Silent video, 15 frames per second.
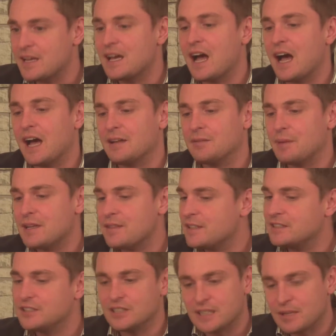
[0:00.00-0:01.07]
and many
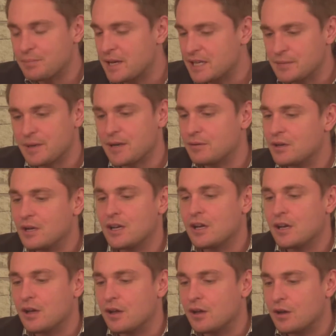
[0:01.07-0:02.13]
things she's campaigning about
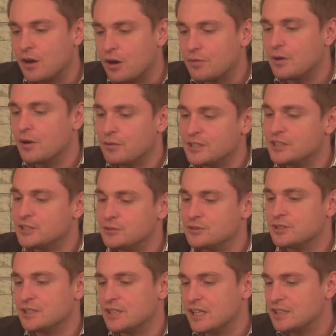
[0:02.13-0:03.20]
are issues
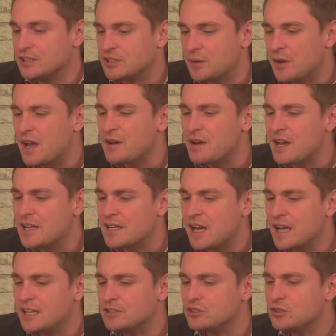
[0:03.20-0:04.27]
today. So
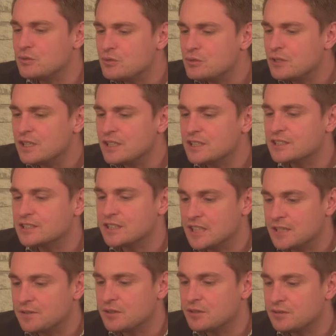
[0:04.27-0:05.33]
a truly
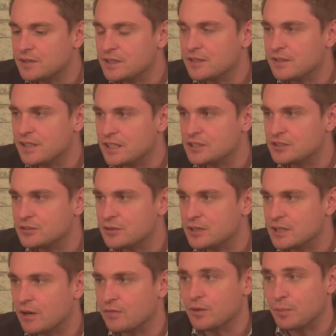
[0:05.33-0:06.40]
significant figure in the history
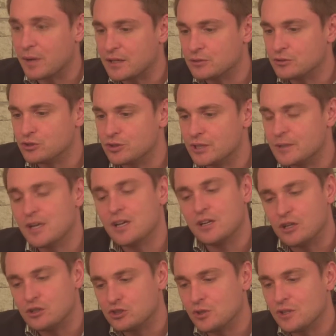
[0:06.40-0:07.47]
of the Black Country,
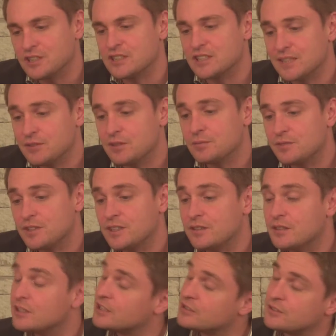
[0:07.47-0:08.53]
a truly significant figure in the
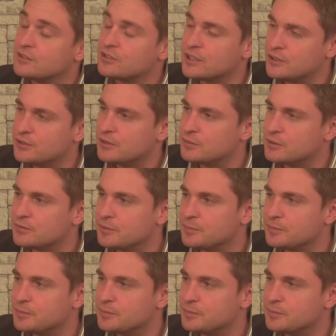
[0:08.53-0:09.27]
history of the trade union movement.